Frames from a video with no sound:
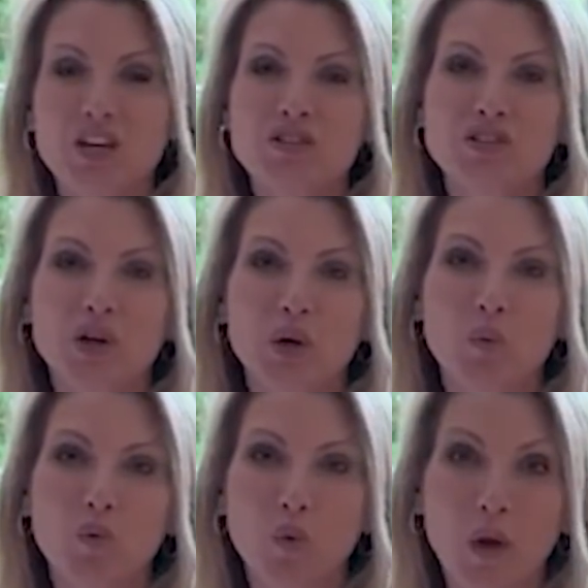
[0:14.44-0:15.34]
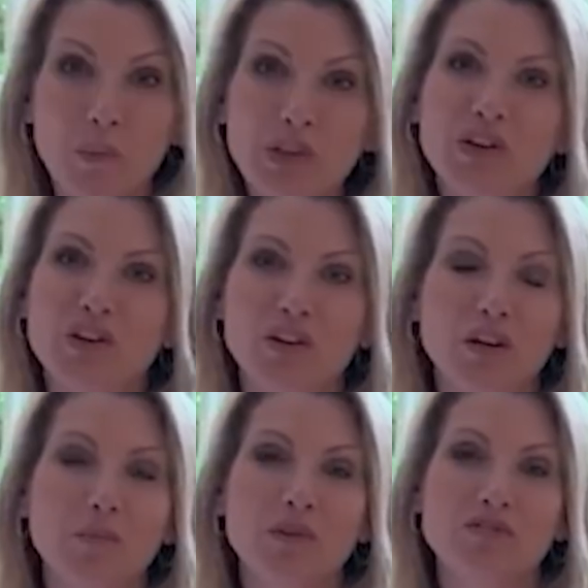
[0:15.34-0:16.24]
So the way we look at our
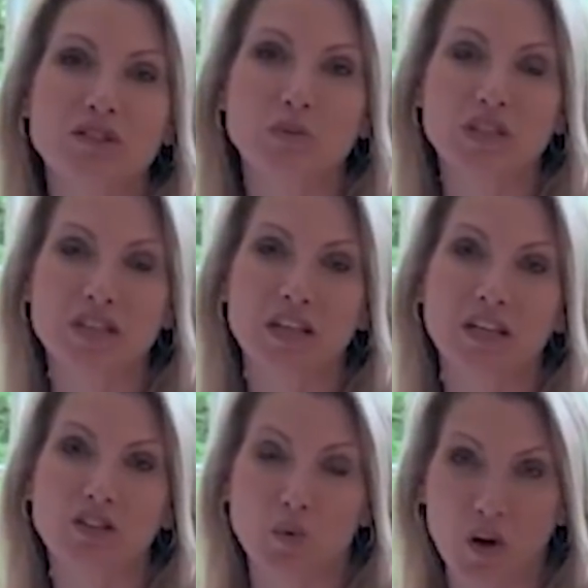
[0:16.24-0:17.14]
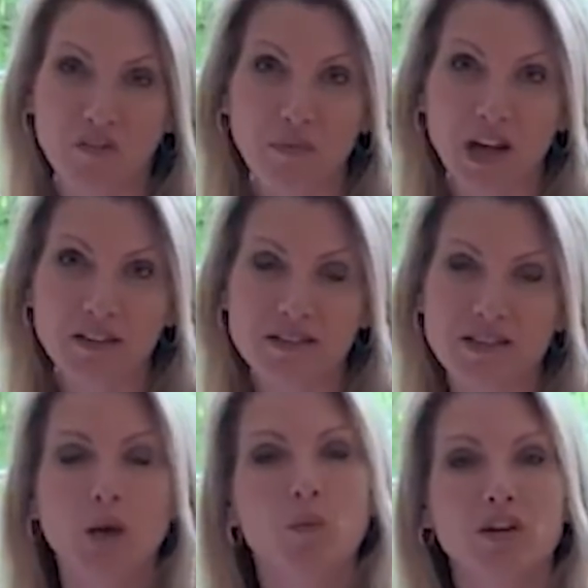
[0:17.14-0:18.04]
numbers is we take 12 months
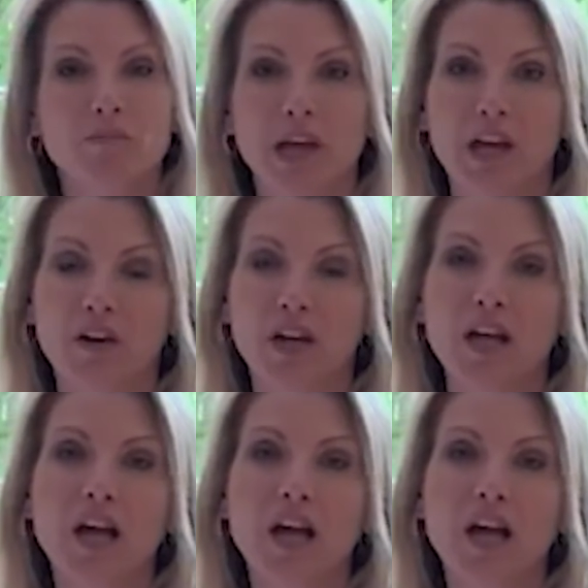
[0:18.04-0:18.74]
and we compare it